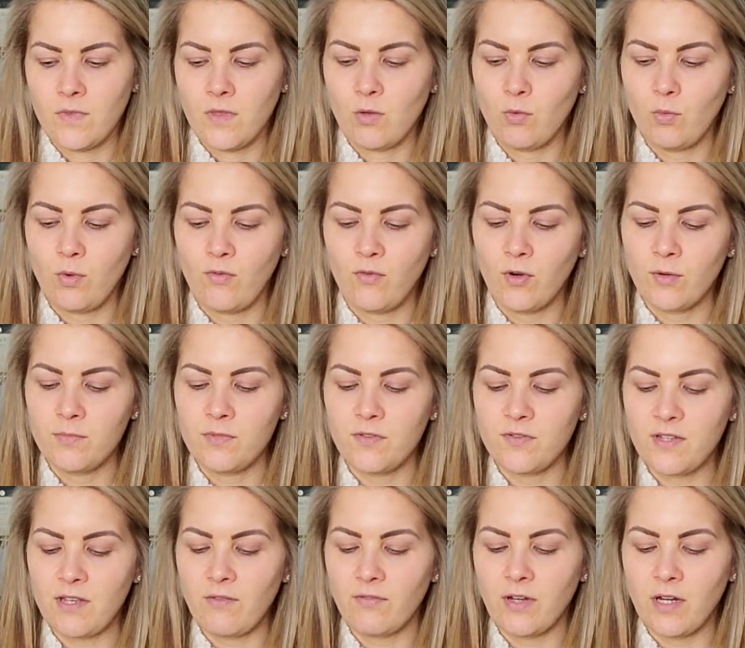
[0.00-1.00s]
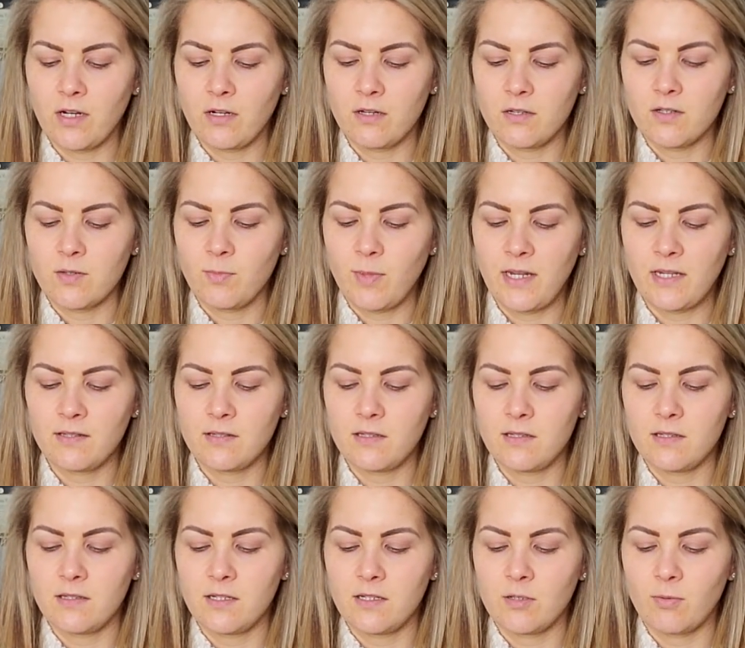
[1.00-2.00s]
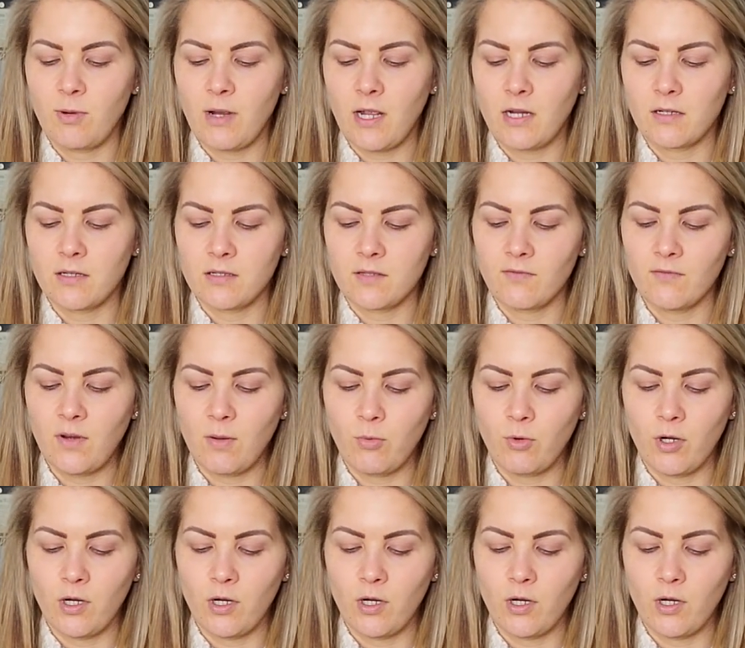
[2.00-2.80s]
What forms of self-care does Pisces need to practice in February?